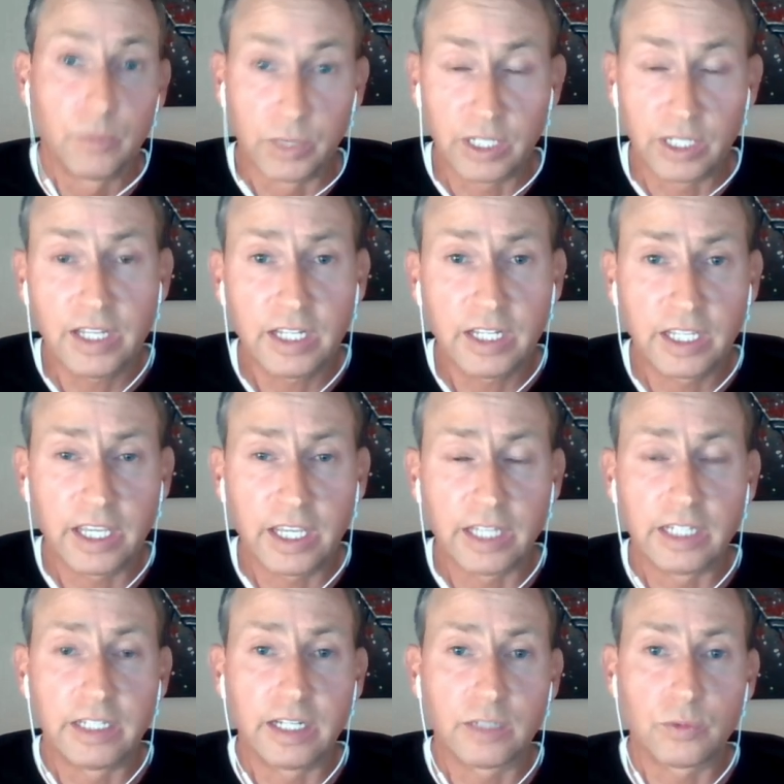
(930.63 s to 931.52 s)

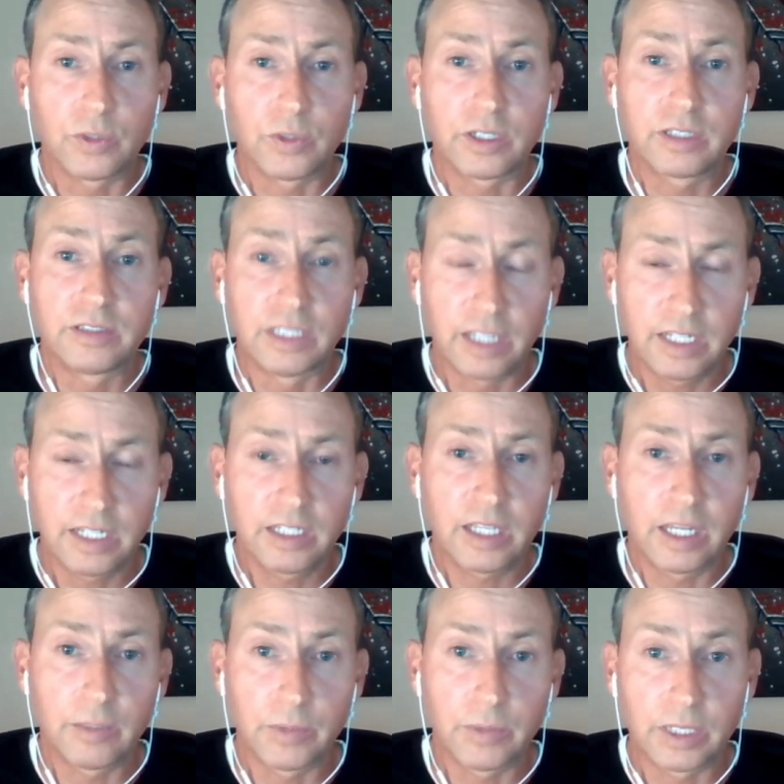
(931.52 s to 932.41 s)
dedicated network. The
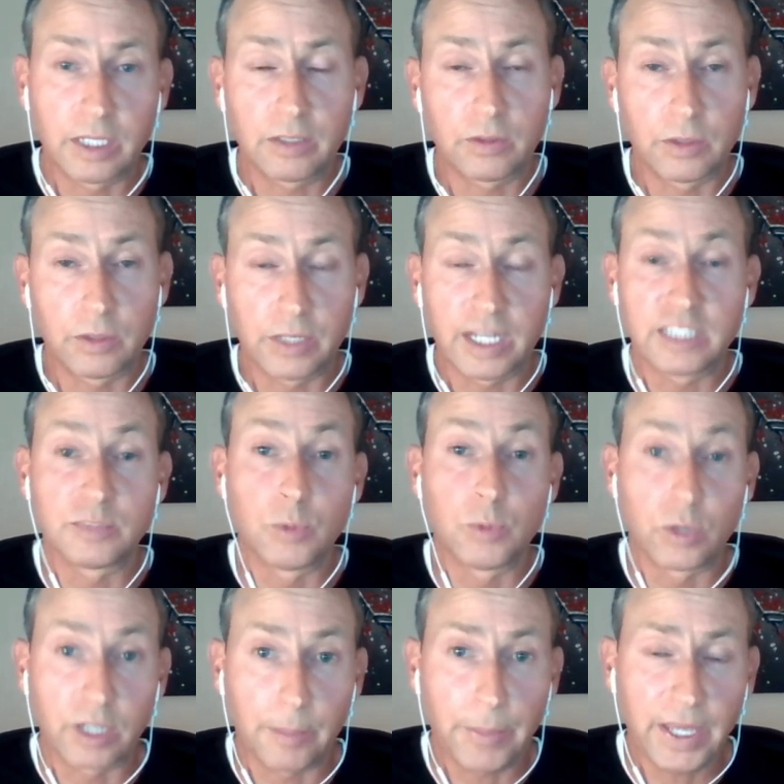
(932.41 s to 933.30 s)
dedicated network
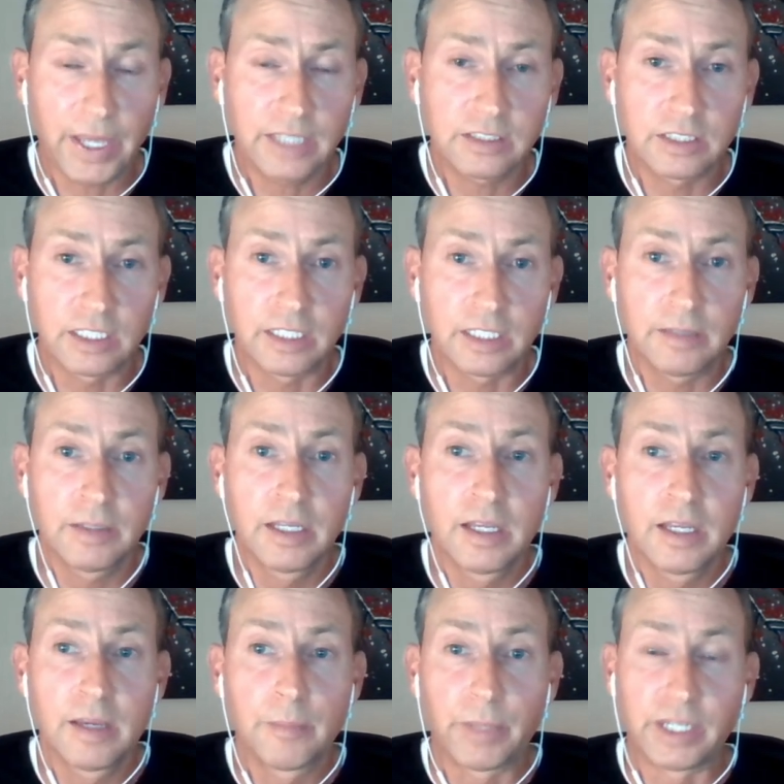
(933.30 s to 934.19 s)
has more capacity,
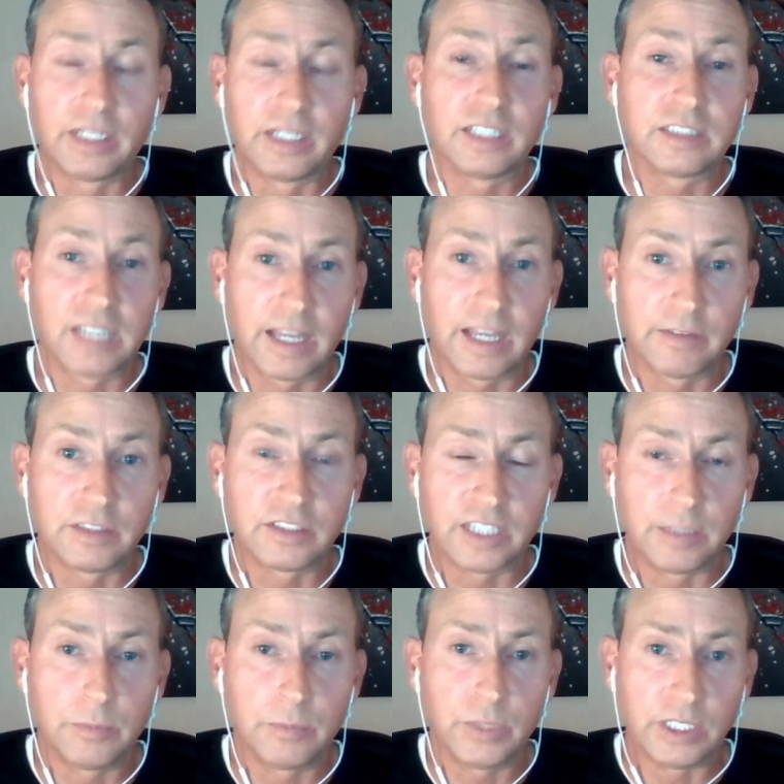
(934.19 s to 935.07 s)
but it doesn't have the
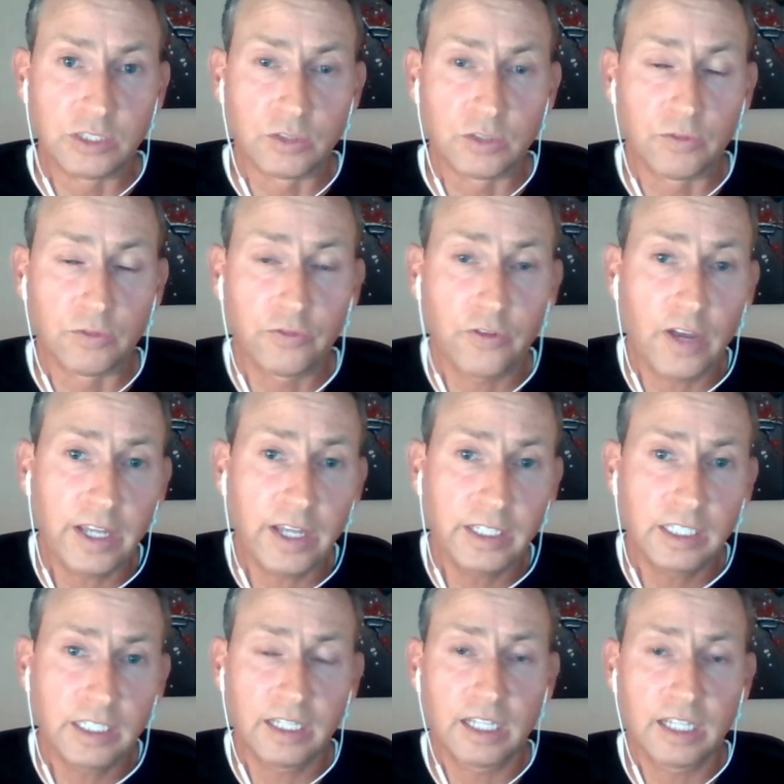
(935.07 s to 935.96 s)
same reach. So
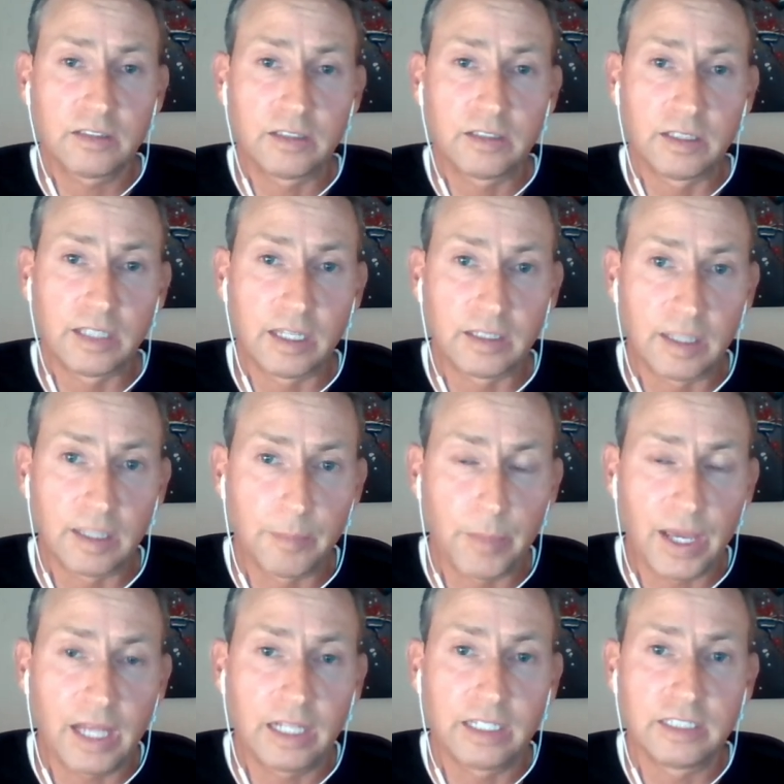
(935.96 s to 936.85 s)
finding the
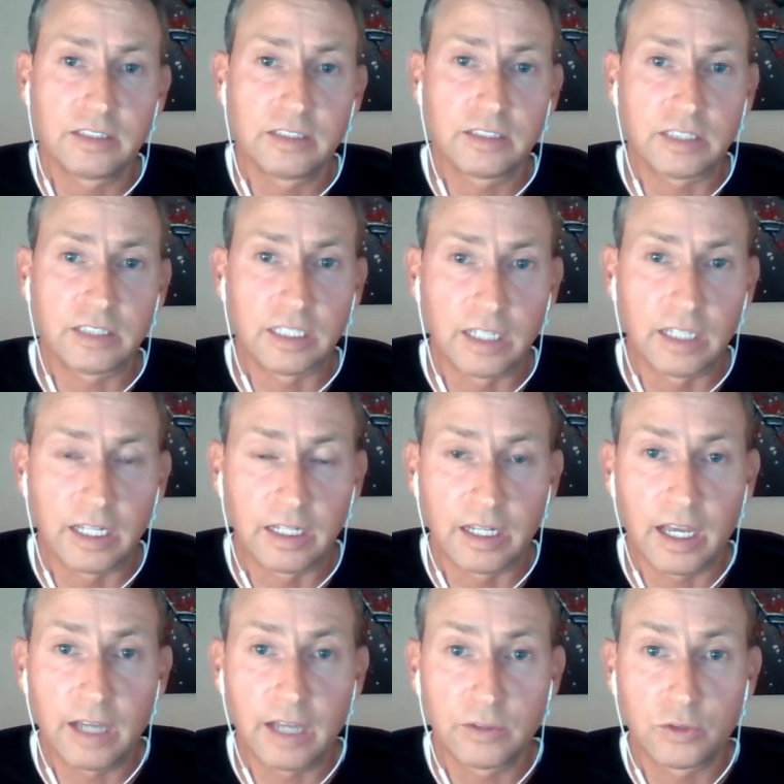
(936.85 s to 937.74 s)
balance
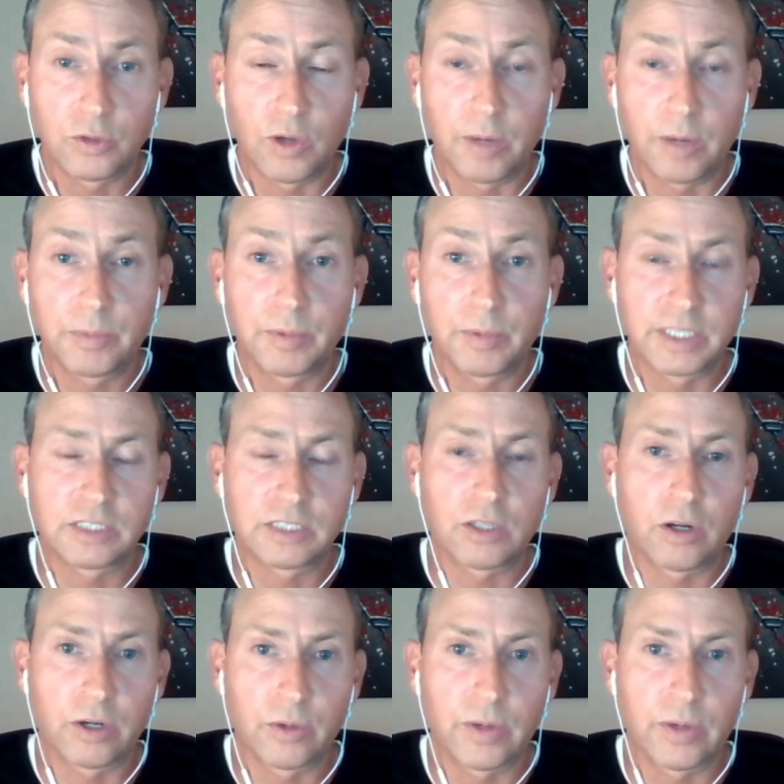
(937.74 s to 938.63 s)
and how to optimize
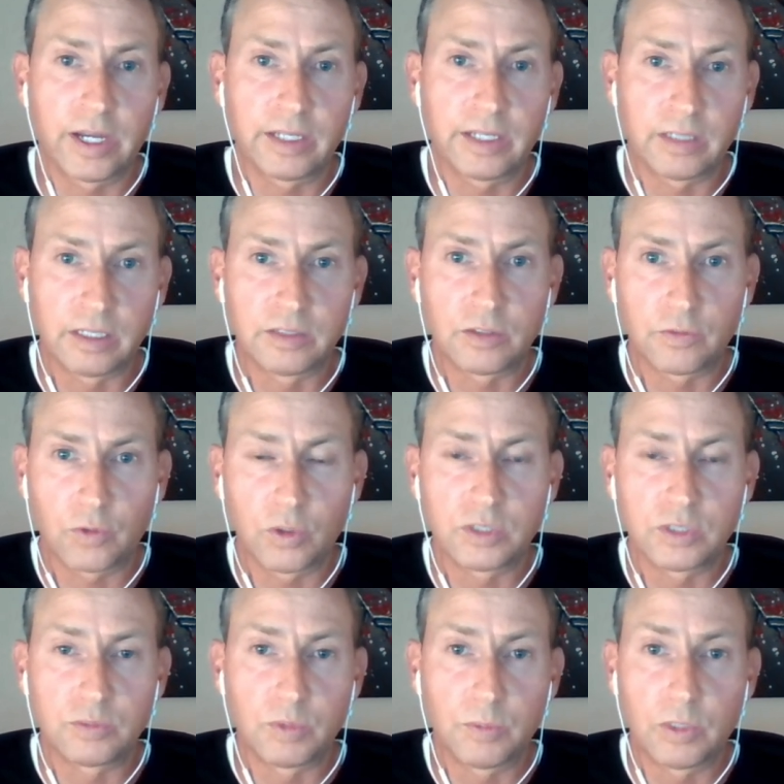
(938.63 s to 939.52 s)
the ROI, of
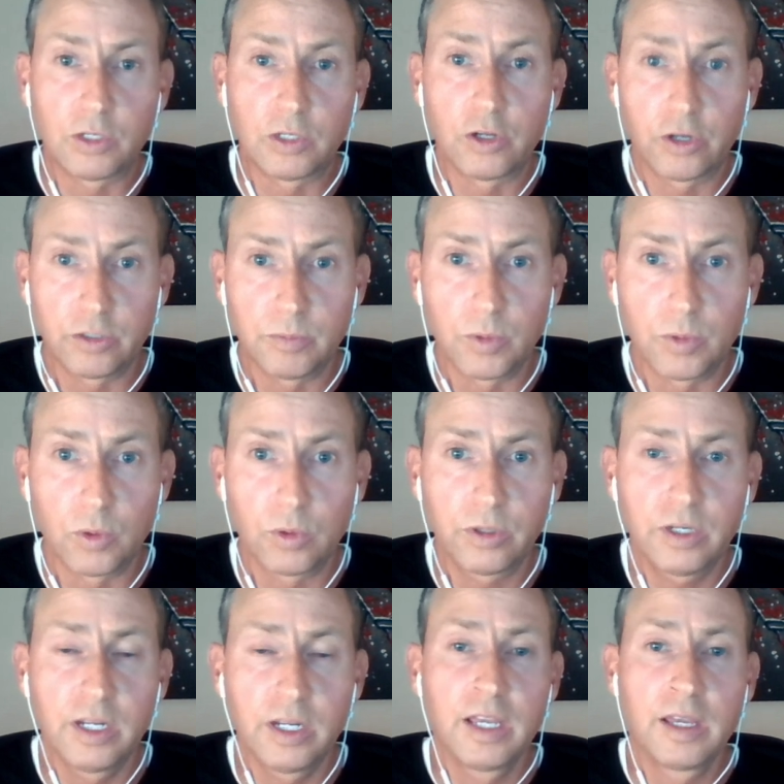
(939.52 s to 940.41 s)
course, we will learn
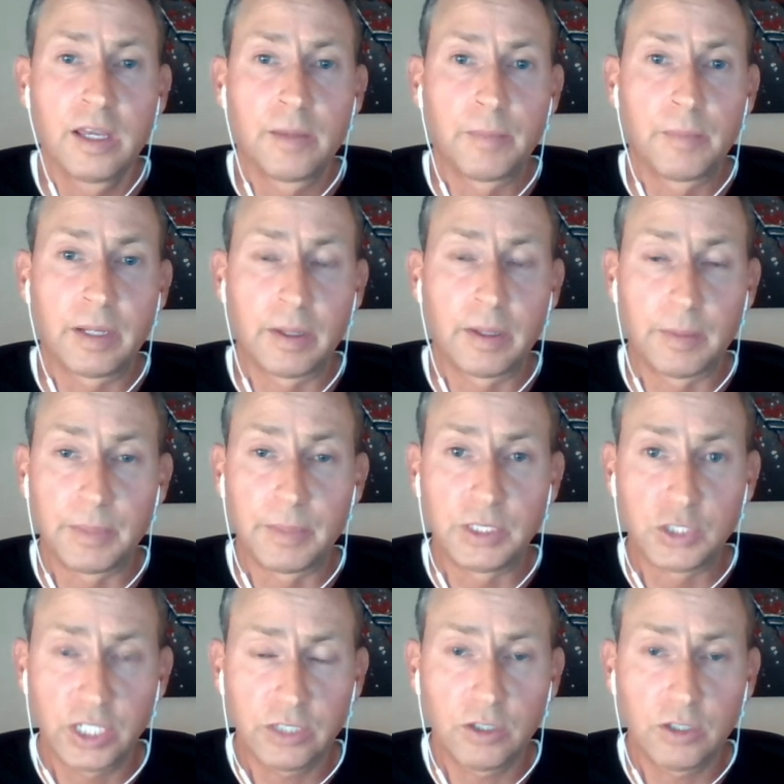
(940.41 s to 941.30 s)
more. But I
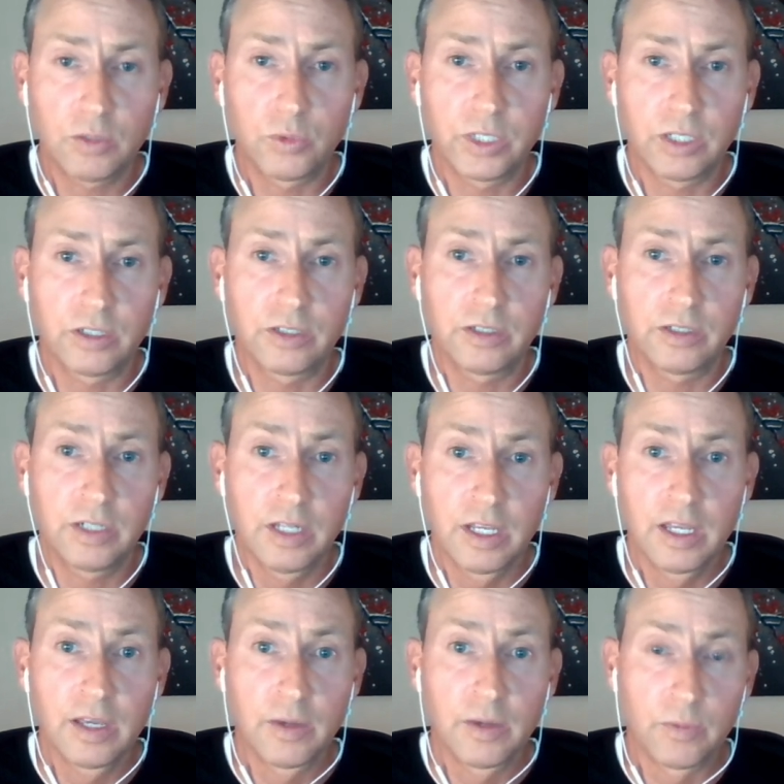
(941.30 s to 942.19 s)
mean, in general,
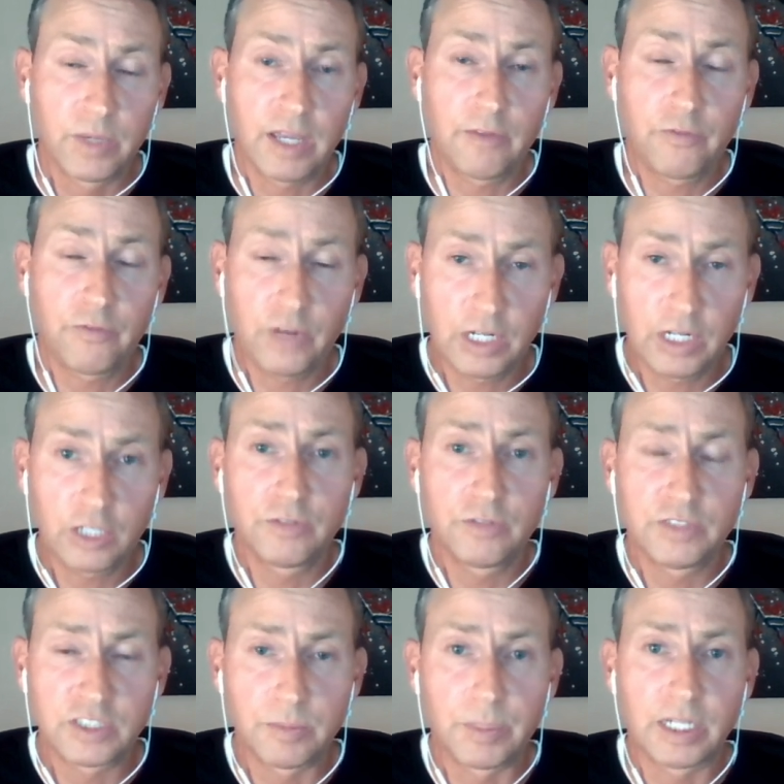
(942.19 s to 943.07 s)
we have fairly
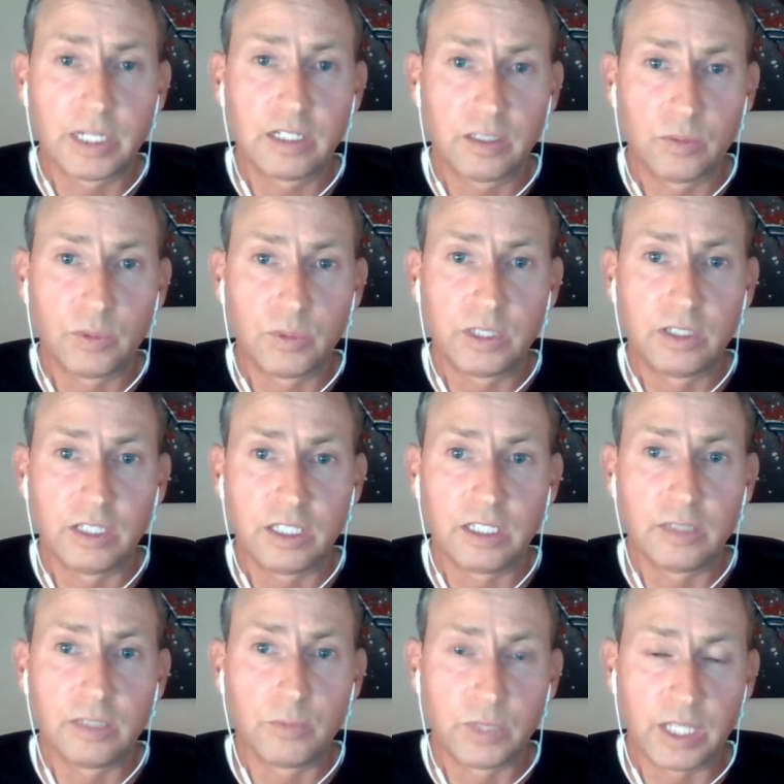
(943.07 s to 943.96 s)
good visibility with
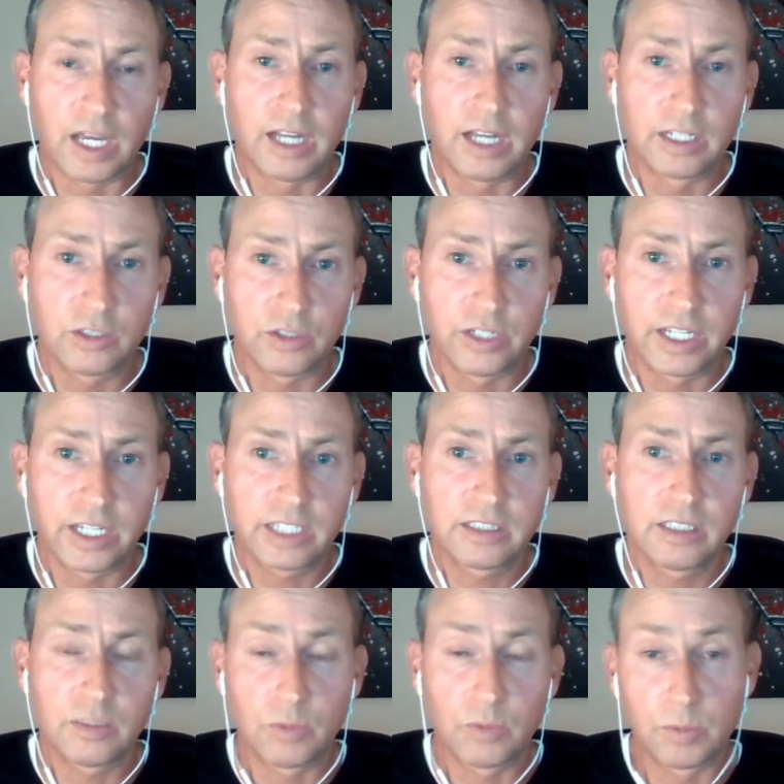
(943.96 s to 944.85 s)
the
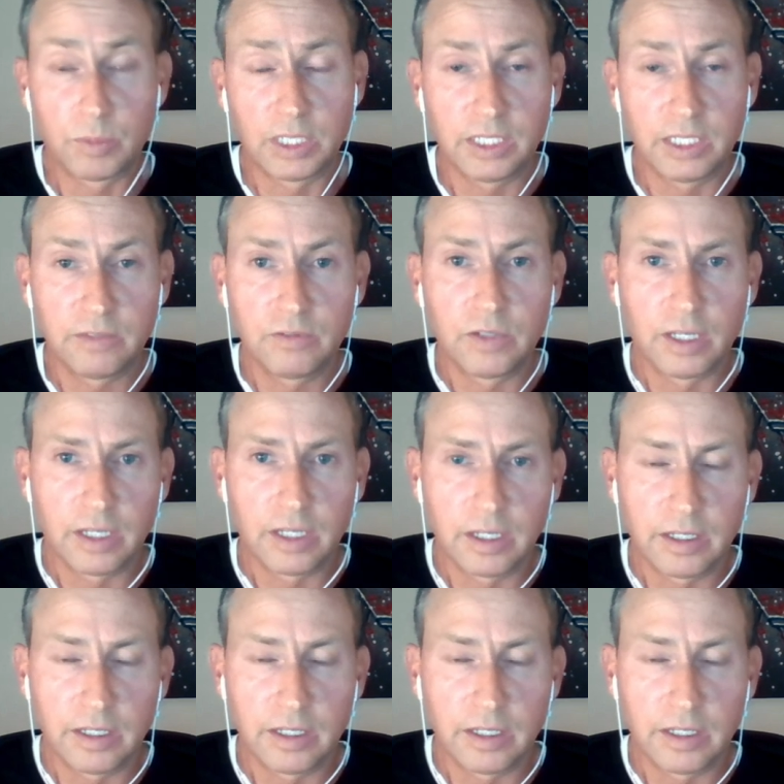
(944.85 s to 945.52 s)
unconnected, and we believe